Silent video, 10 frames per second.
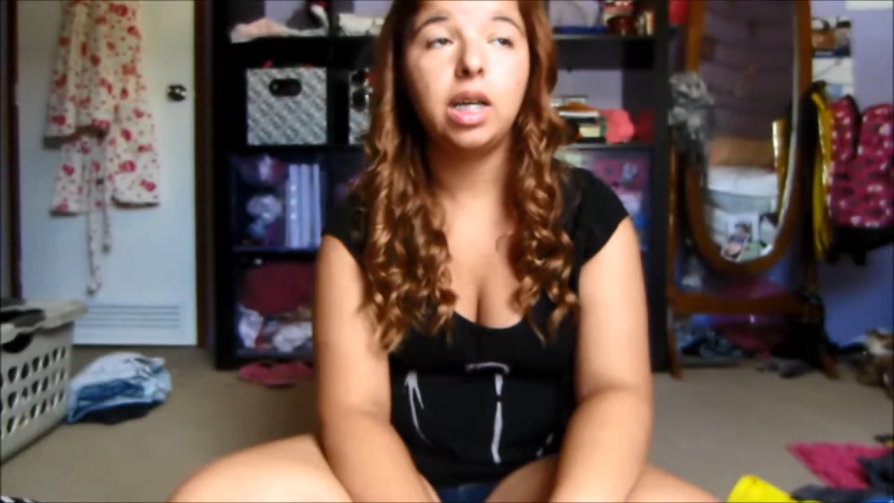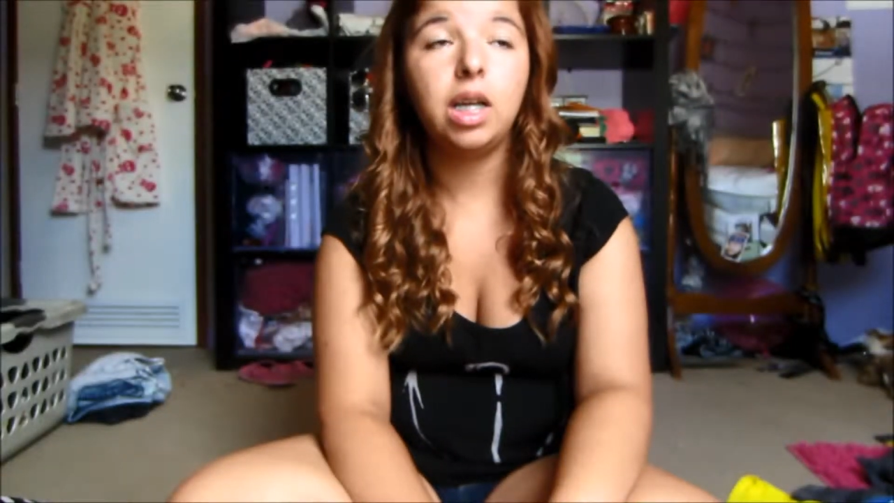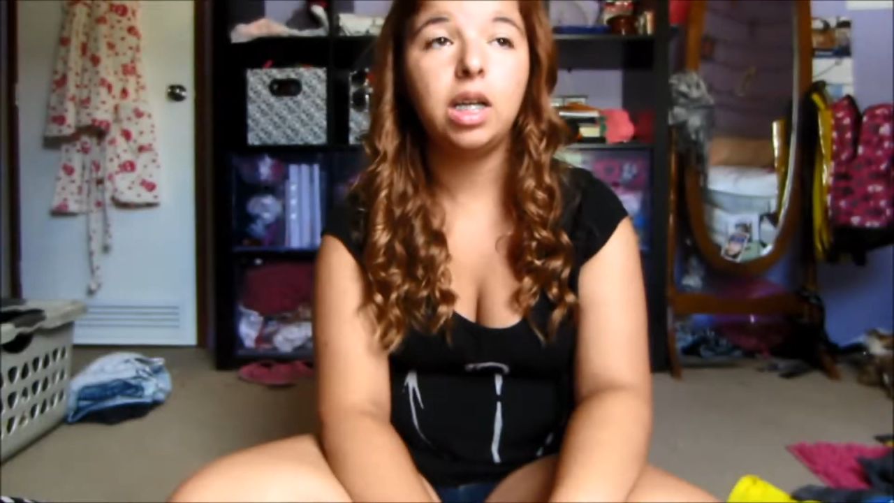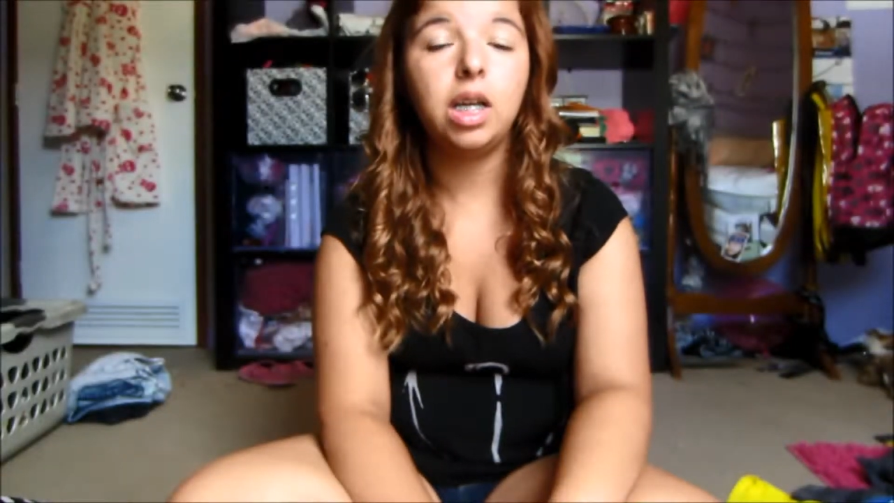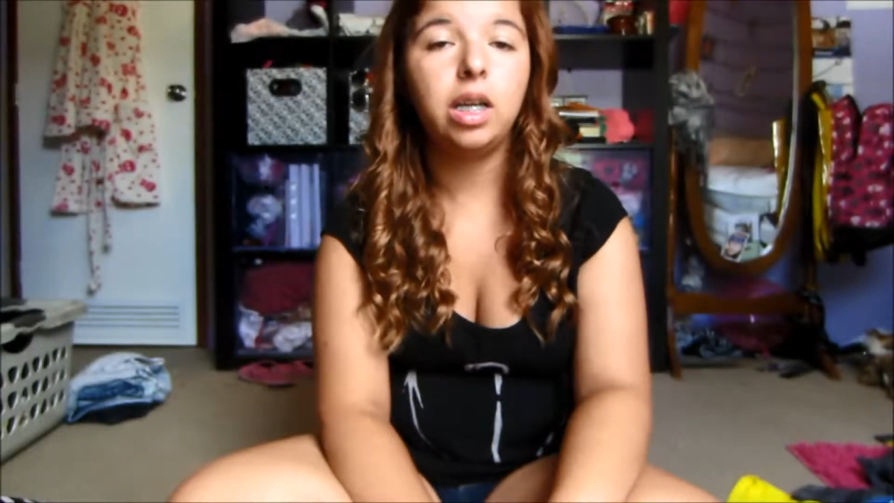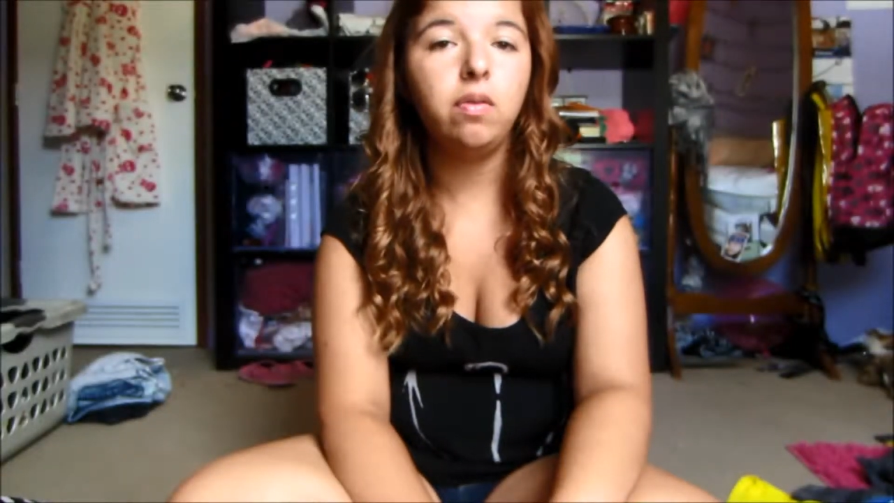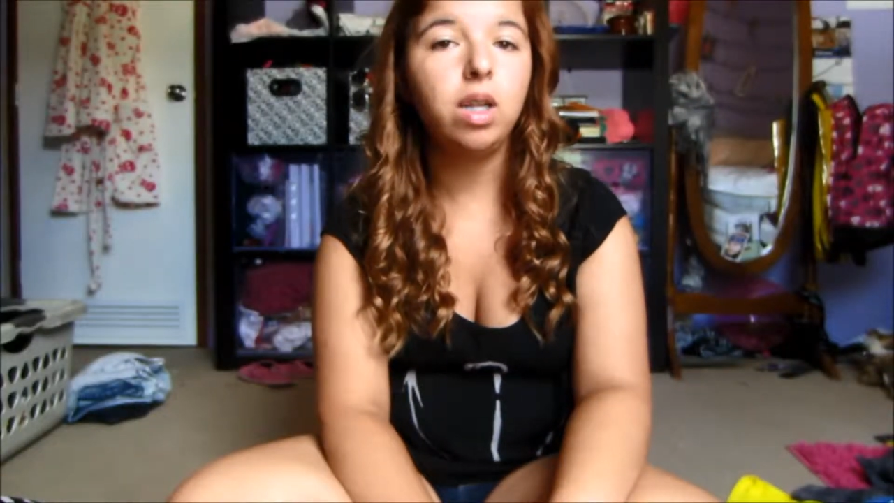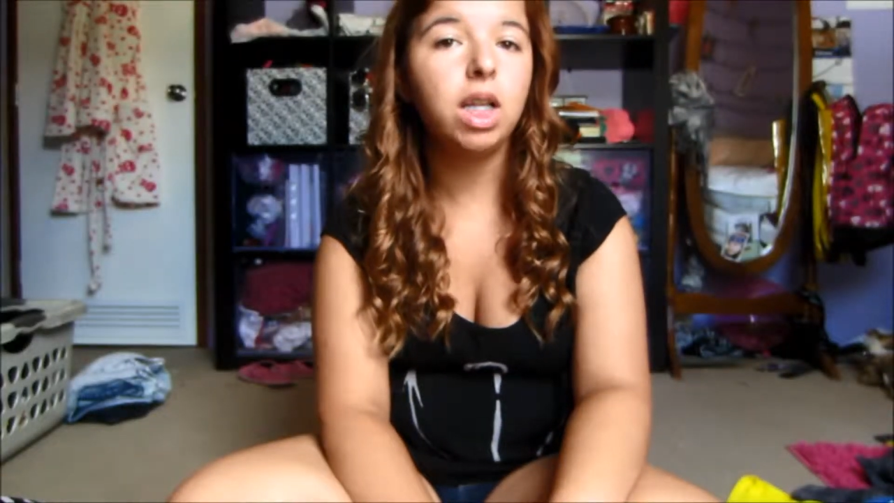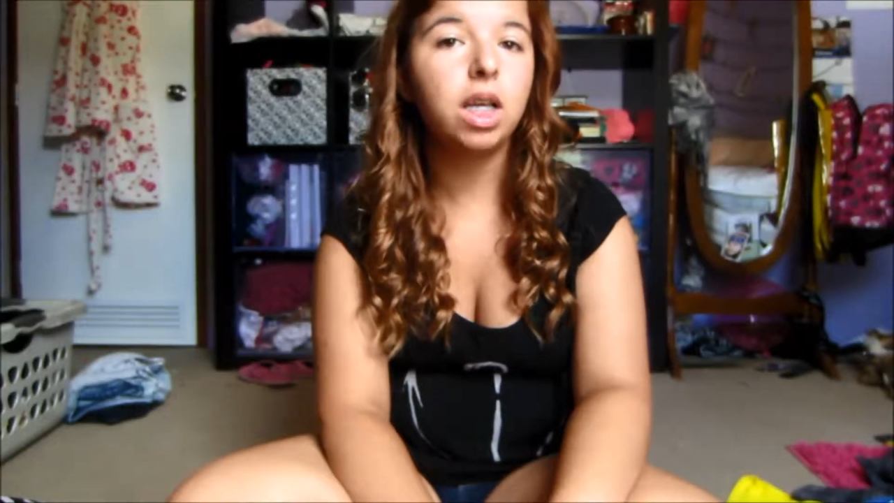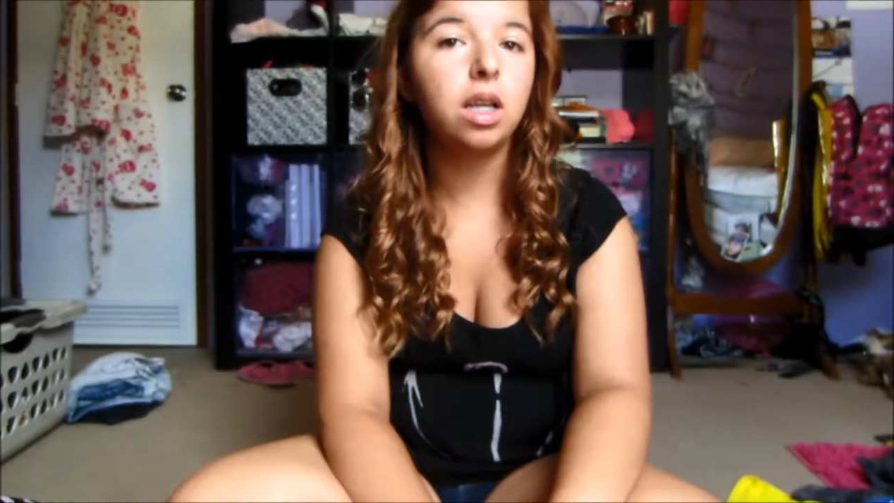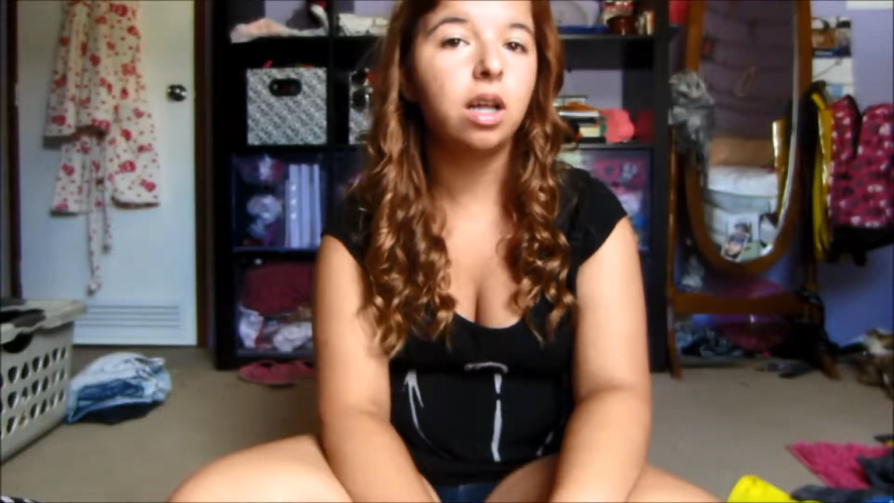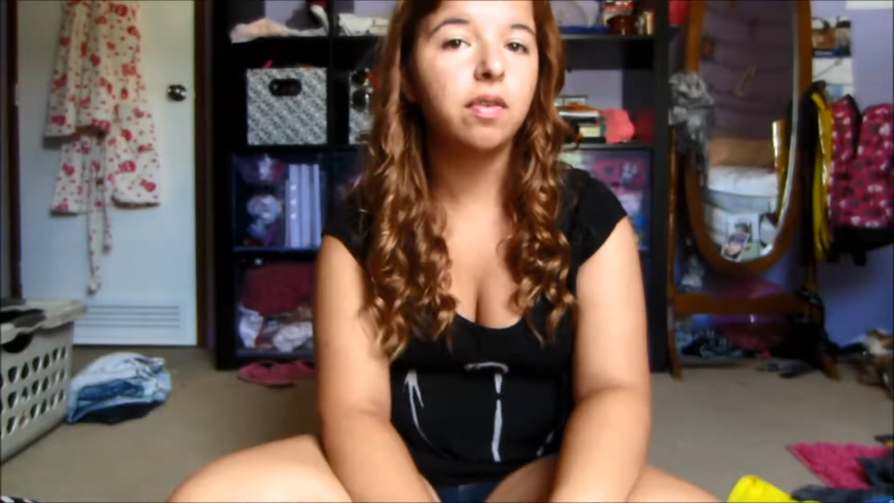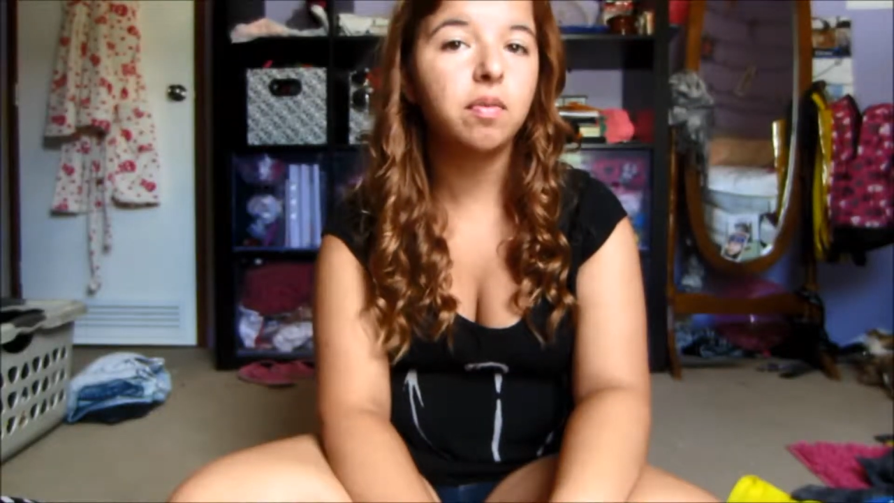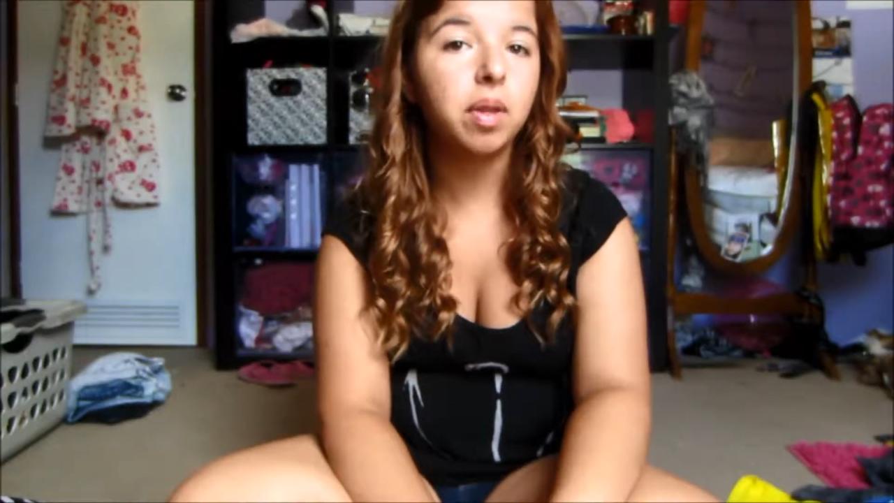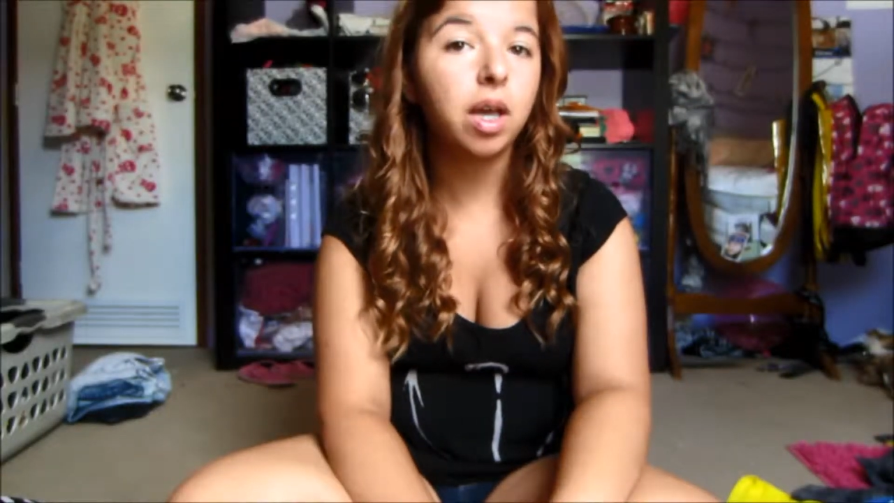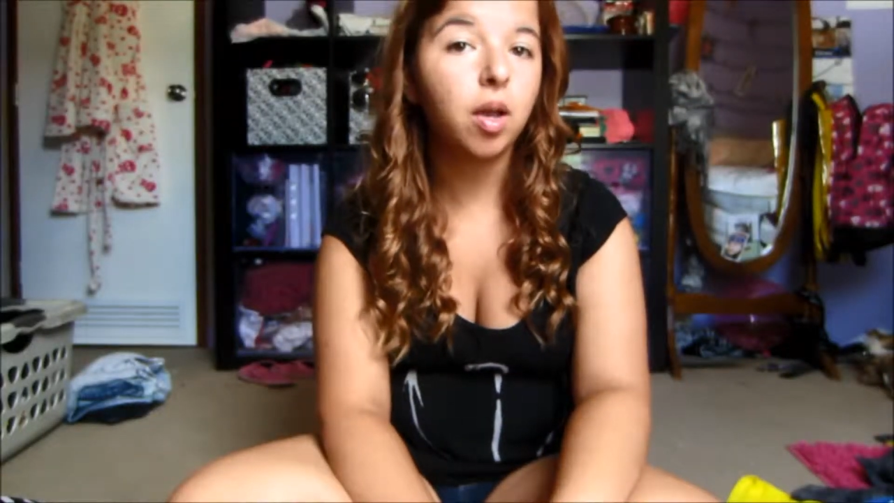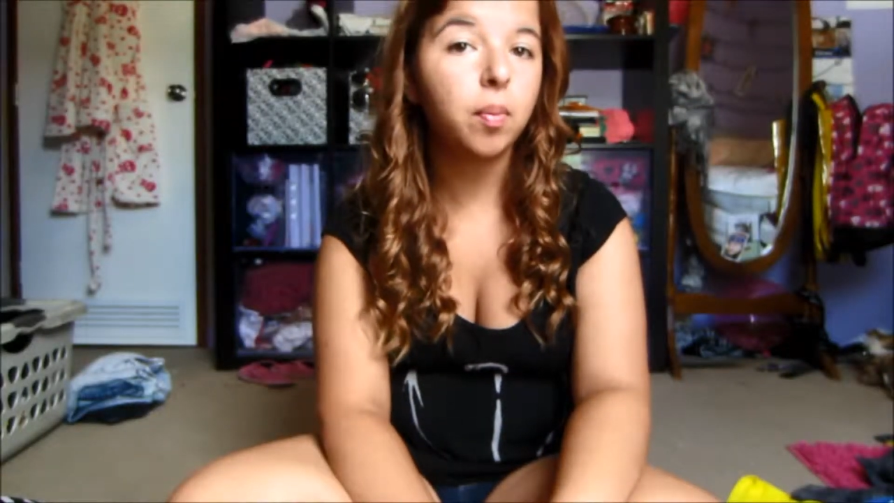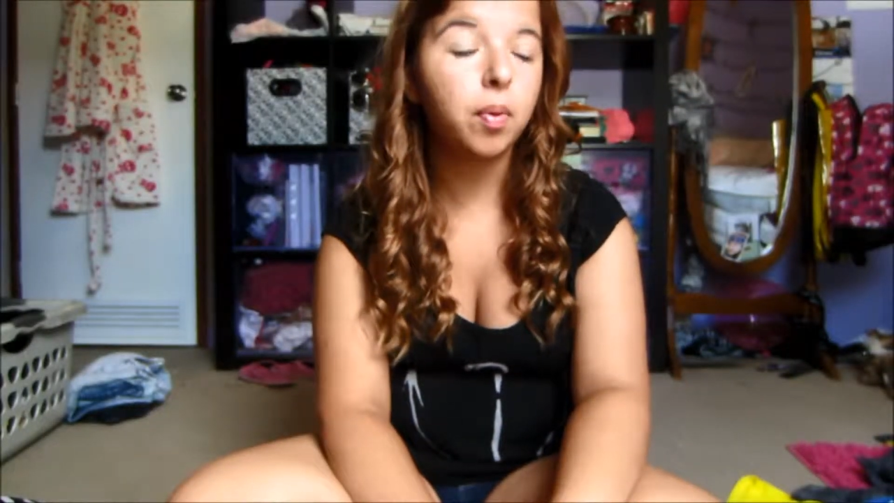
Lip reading: and I didn't really get a lot from there,